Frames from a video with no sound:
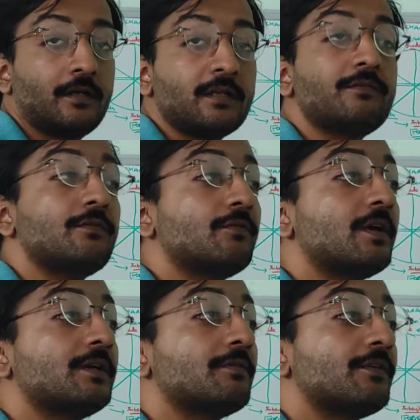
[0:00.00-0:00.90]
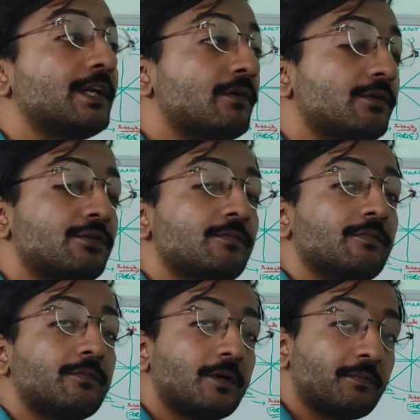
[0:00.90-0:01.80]
If you want a very good
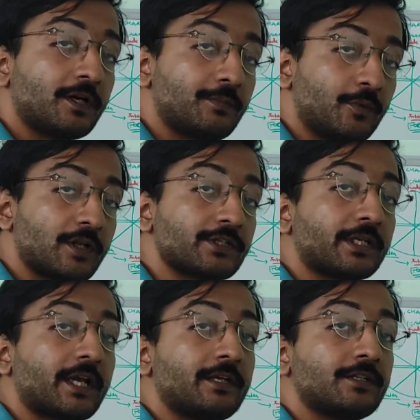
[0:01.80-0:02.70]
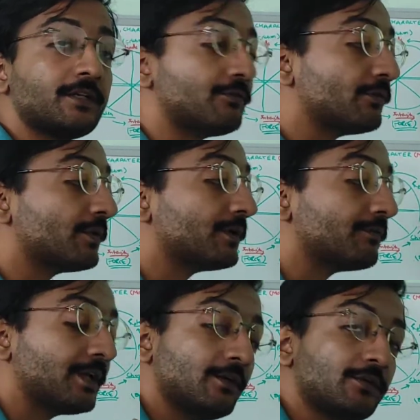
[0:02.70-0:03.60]
Manipura Chakra energy, if you want a
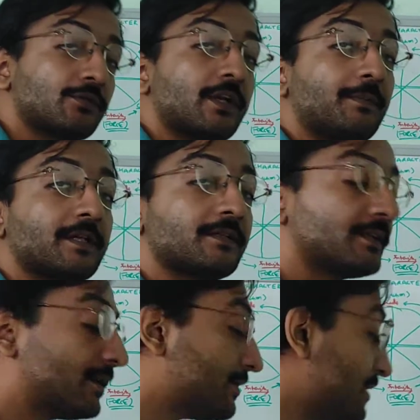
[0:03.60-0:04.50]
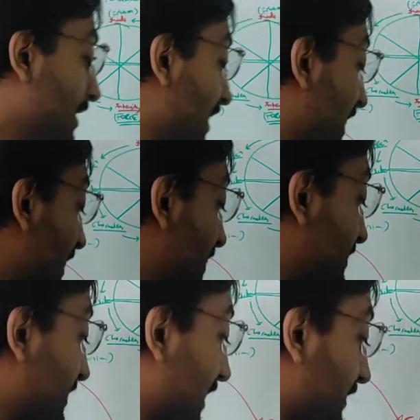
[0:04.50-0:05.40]
very good solar plexus energy, it
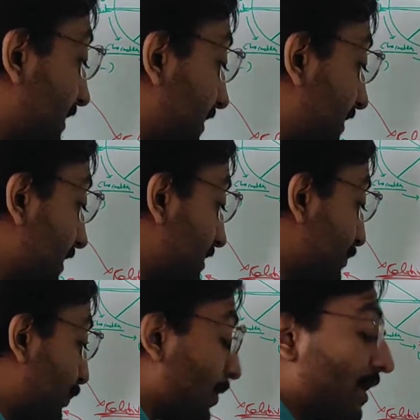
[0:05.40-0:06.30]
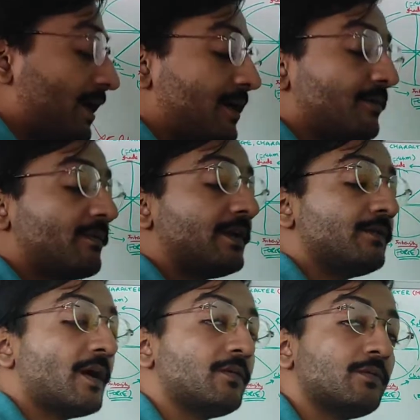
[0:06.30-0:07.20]
is at this point when
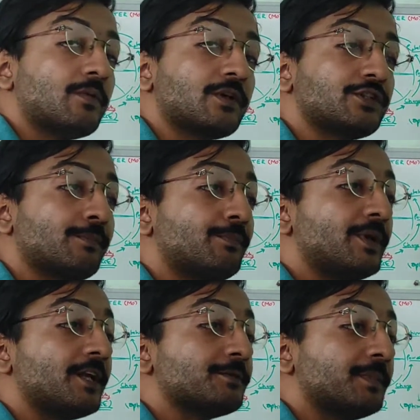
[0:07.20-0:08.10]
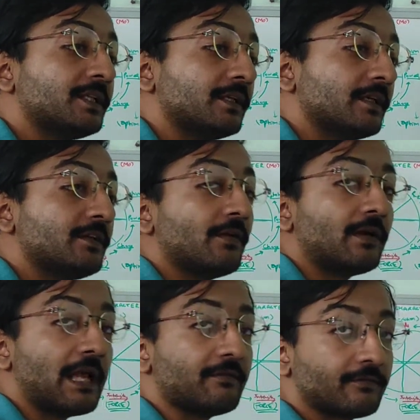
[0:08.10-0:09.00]
you have to worship Brihaspati in your
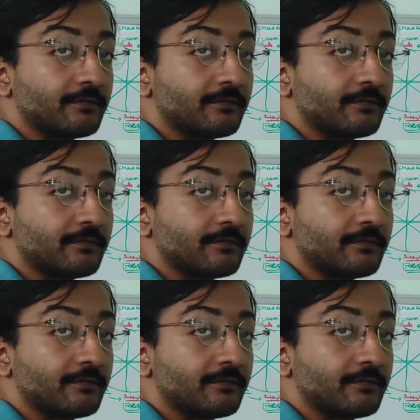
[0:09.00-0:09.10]
life.